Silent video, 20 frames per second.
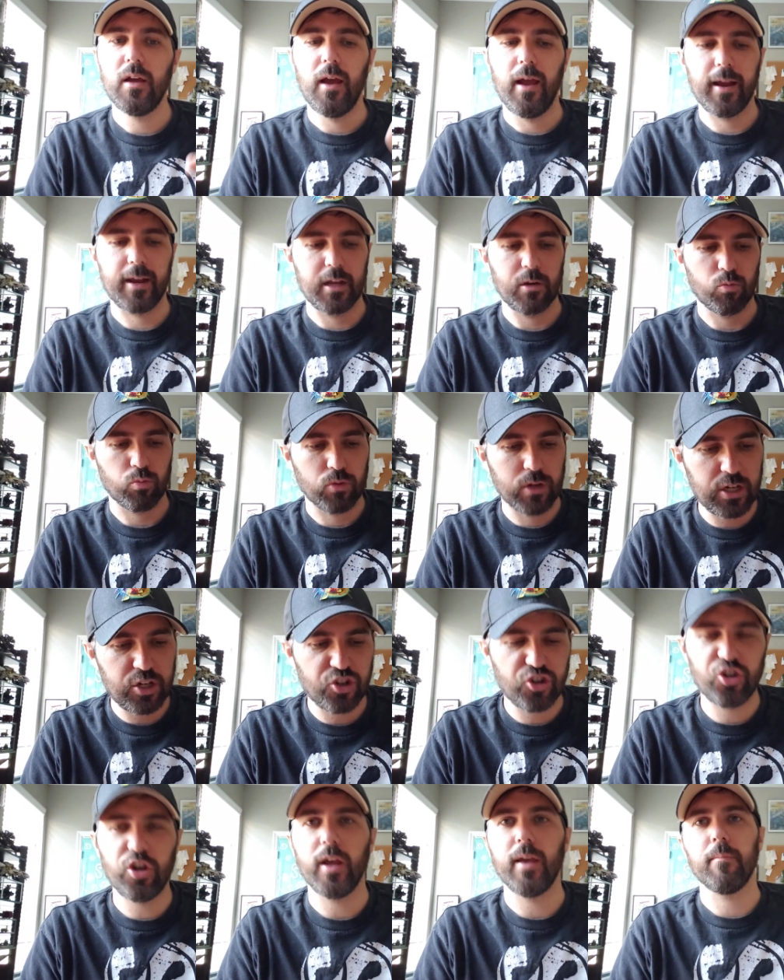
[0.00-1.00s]
It could
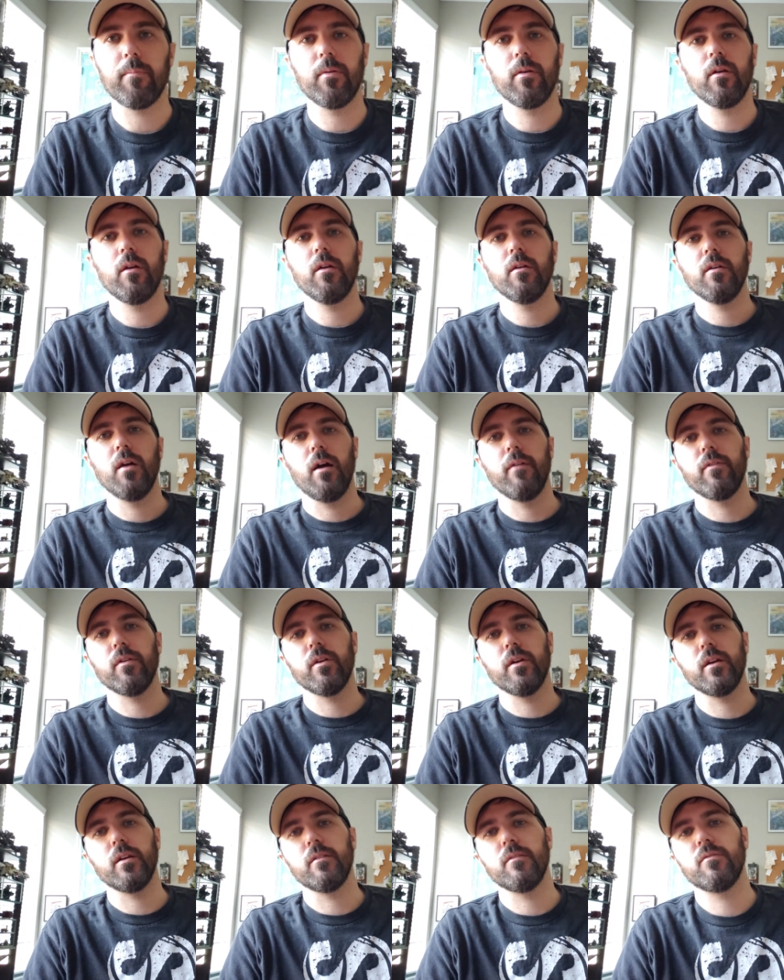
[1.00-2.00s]
reshape a
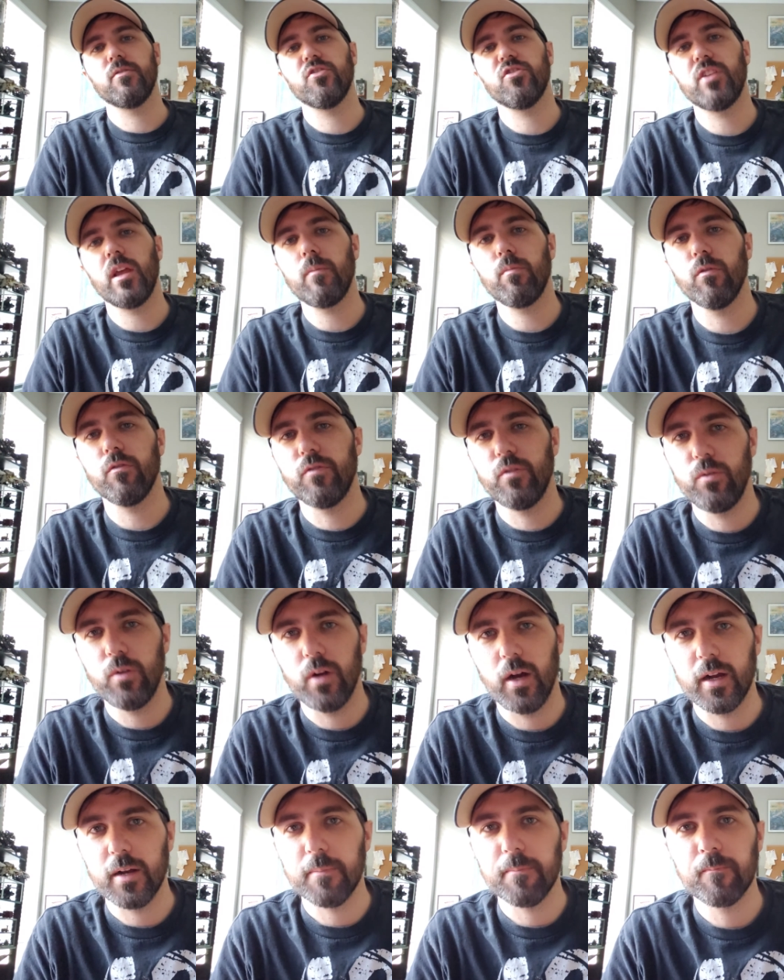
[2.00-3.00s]
very staple food
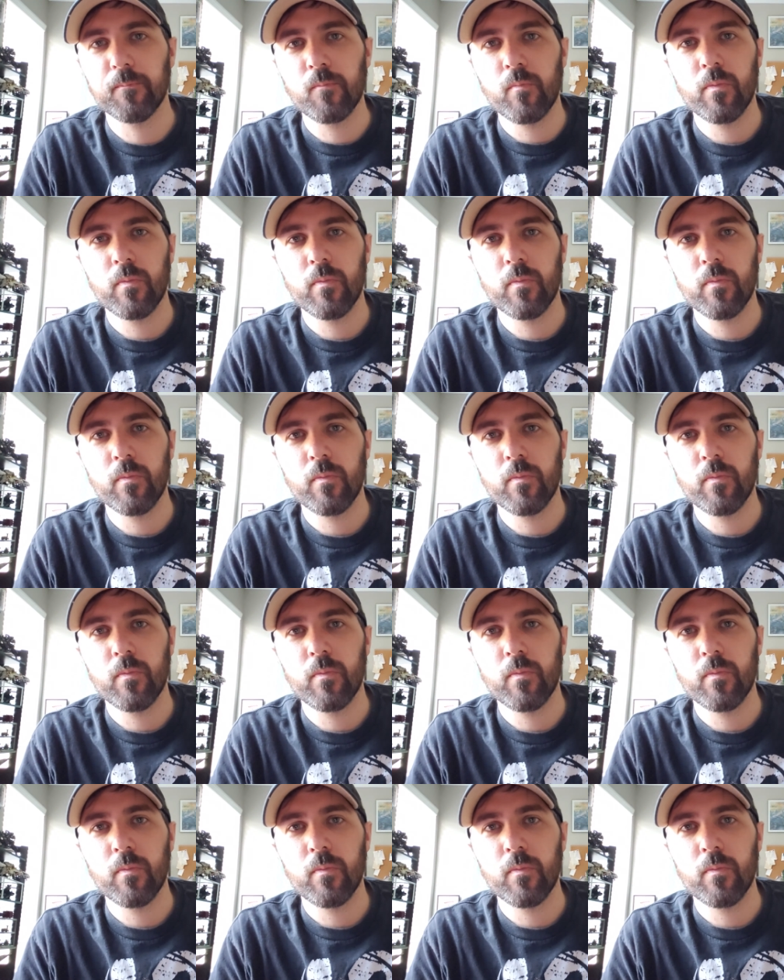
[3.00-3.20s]
item